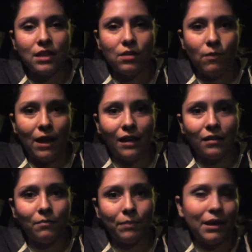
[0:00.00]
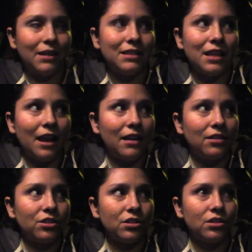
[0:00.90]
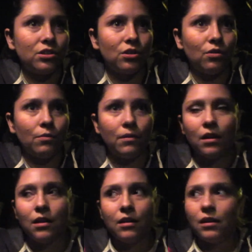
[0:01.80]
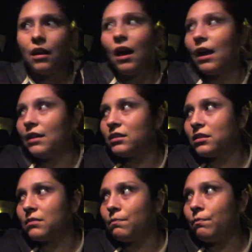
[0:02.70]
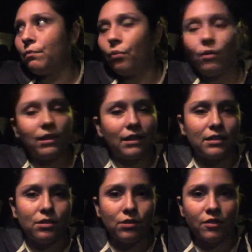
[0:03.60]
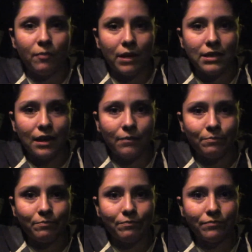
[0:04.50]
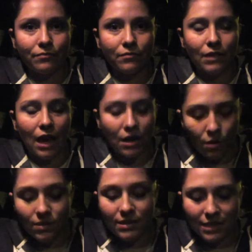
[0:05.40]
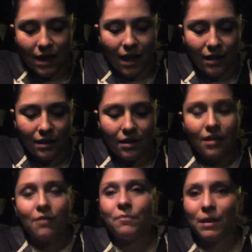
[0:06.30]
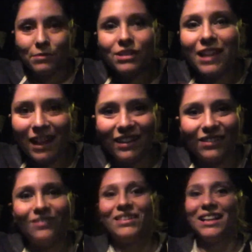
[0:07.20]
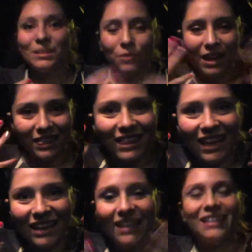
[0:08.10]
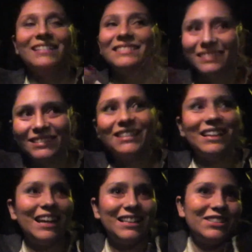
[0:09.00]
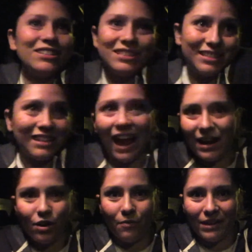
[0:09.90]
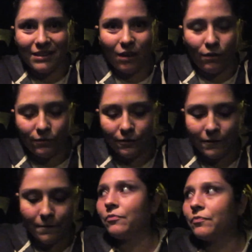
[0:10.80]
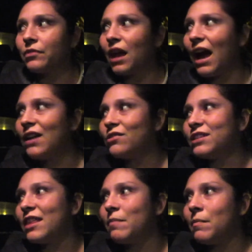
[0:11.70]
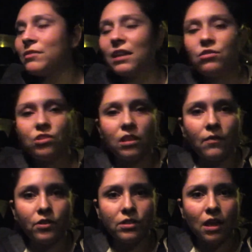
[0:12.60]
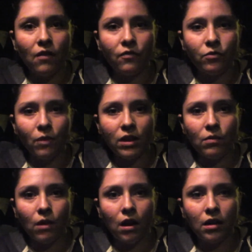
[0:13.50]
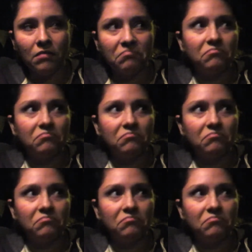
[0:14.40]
any weight because then I just assume it's pointless use of my time. I know it's not, but I'm just telling you, that's what I think. Like, it's just, I know myself. I understand that people say you should love yourself the way you are.